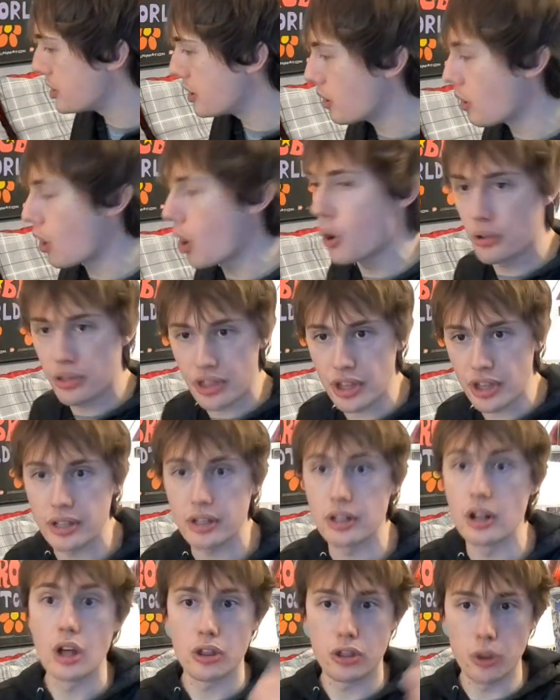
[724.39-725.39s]
know, Odin,
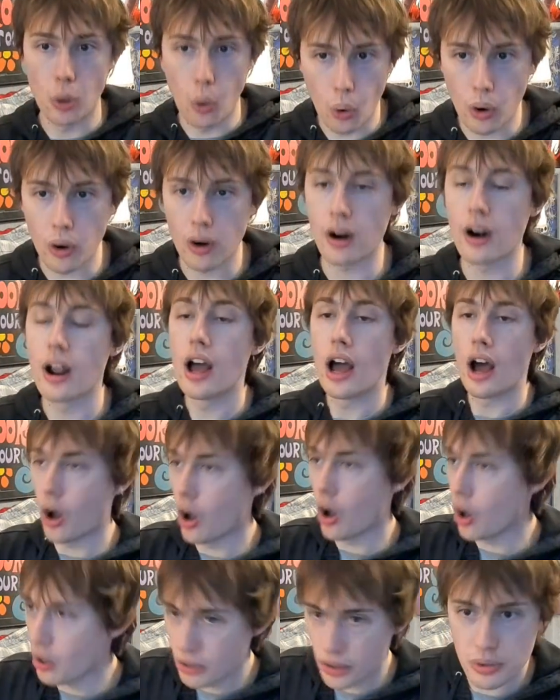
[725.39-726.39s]
Thor,
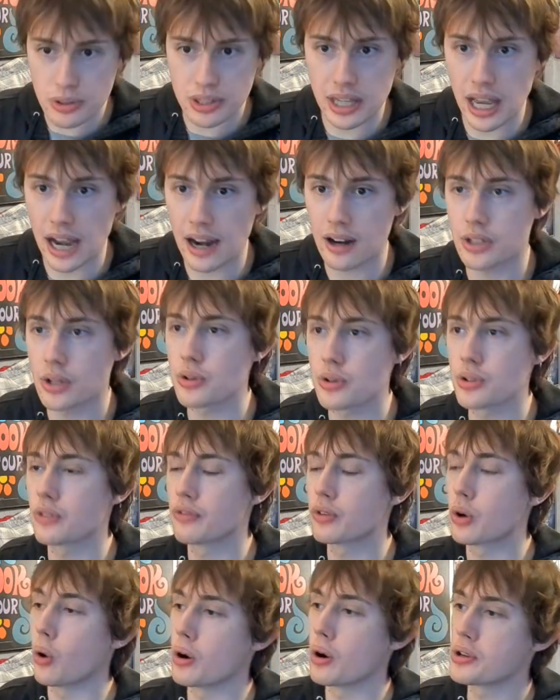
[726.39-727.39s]
all those characters, of
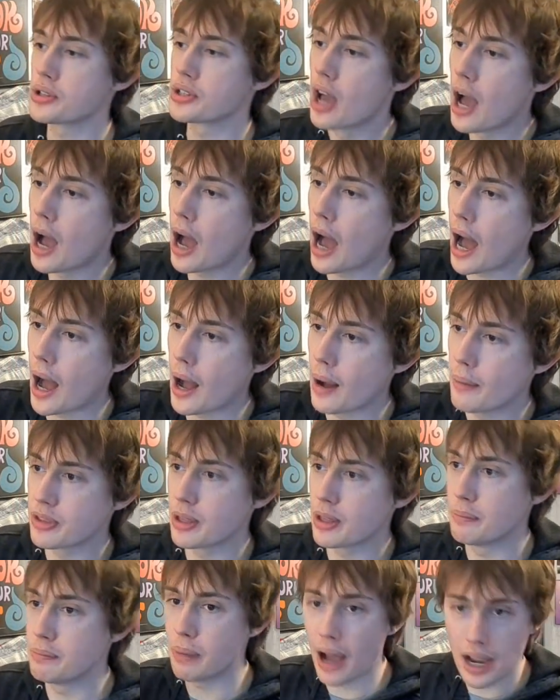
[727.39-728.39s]
course, the
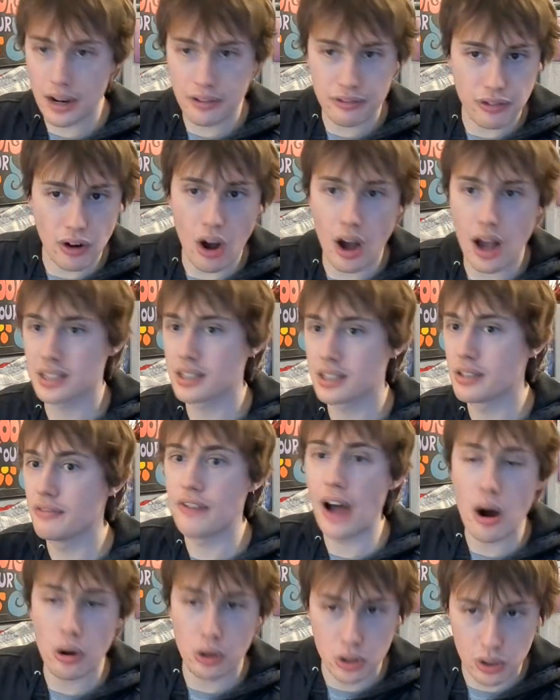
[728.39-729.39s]
Bifrost, the
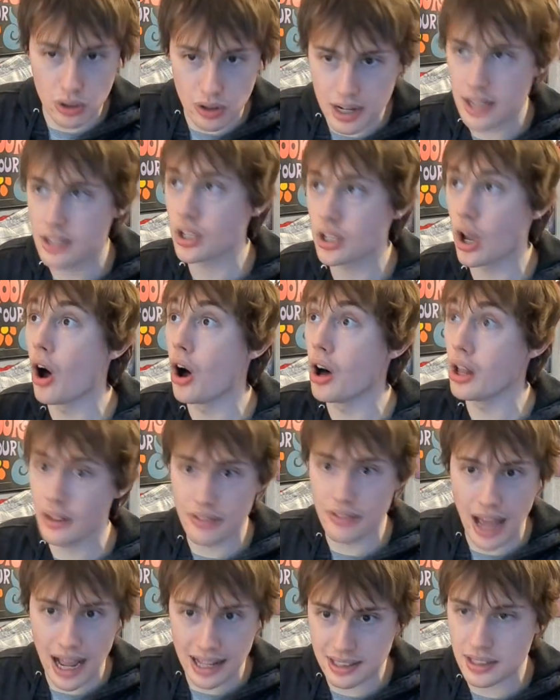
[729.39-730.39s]
Valkyries, all of
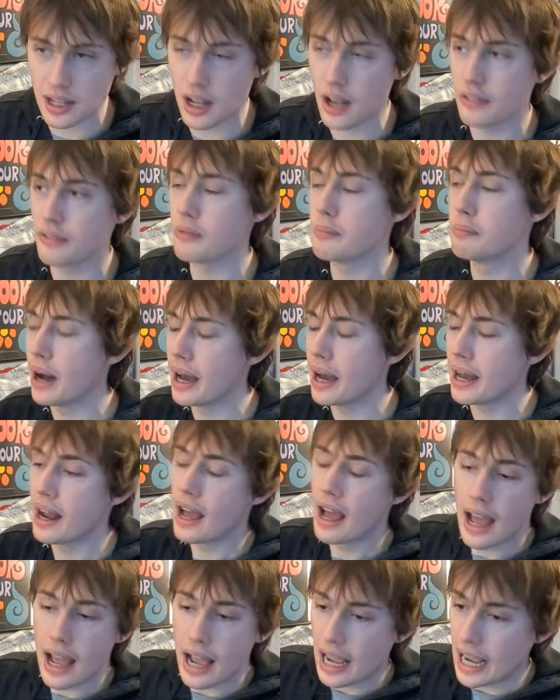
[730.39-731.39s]
that stuff, but
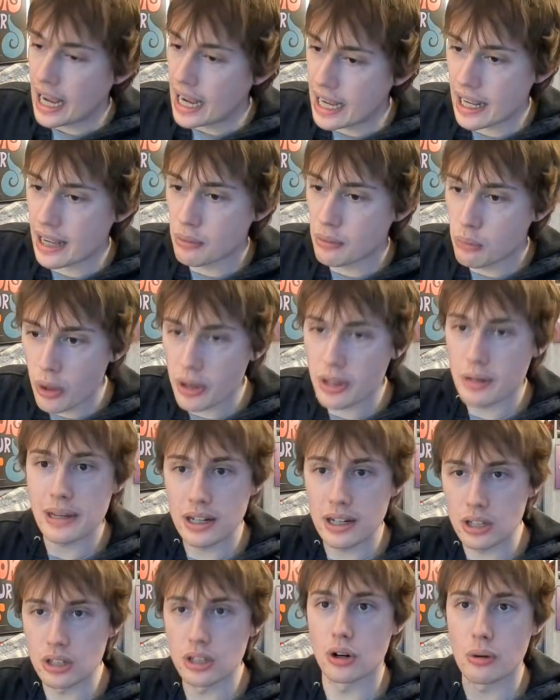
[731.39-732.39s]
it wanted me to
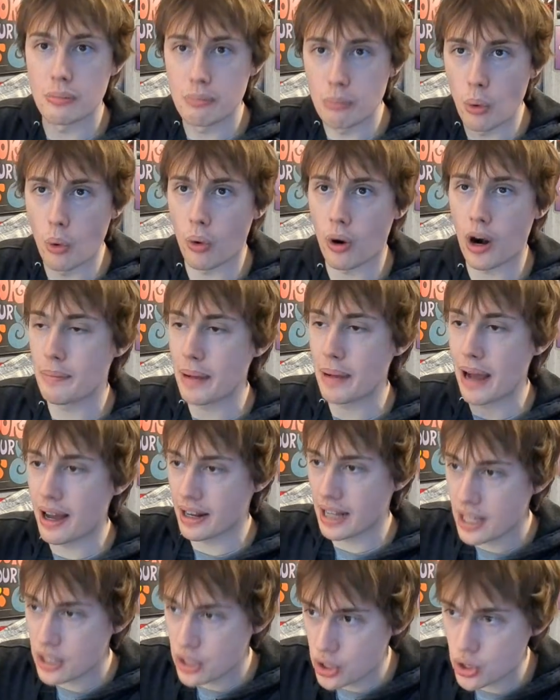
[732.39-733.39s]
learn more about
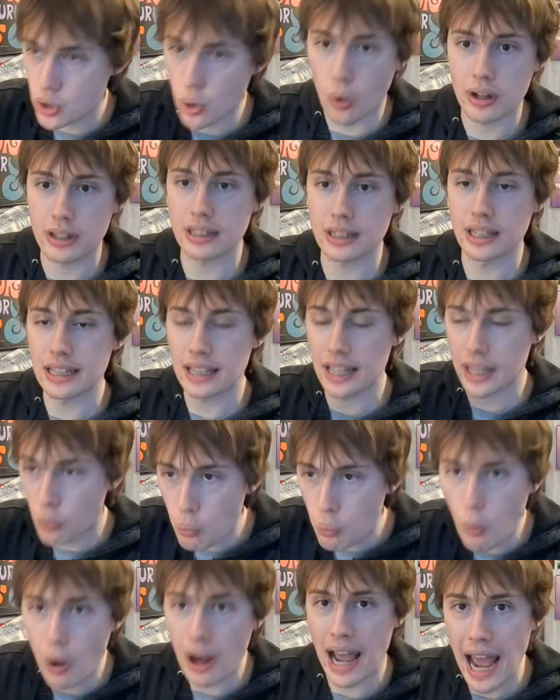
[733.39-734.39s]
historically, like,
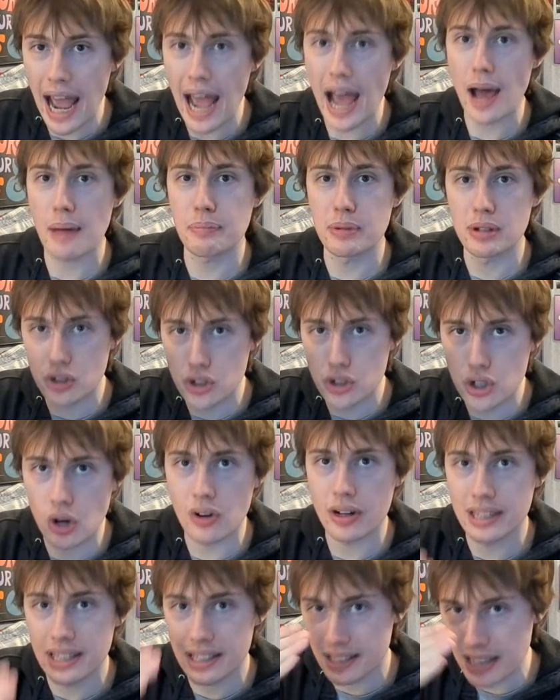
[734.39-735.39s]
what happened
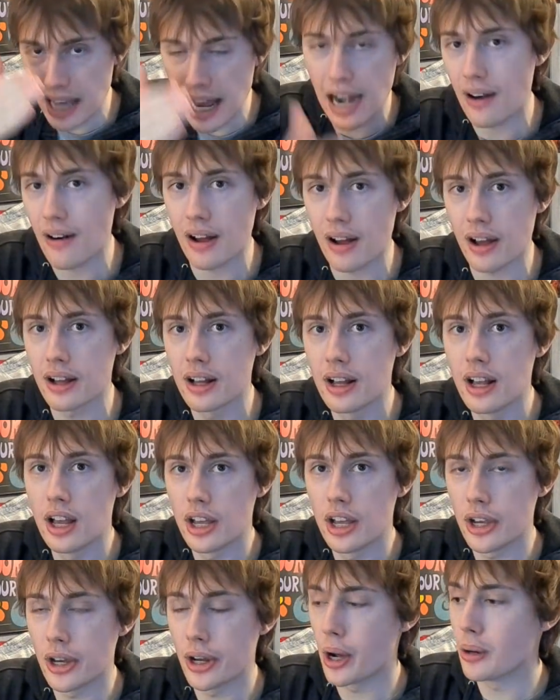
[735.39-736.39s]
during this era,
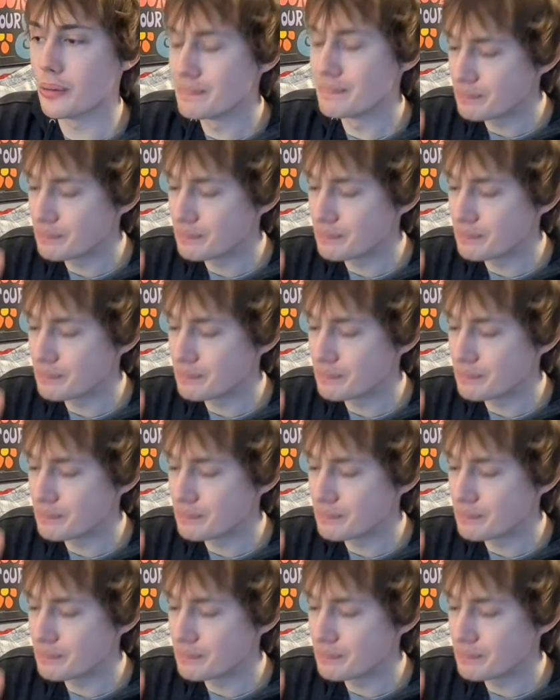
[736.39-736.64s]
you know?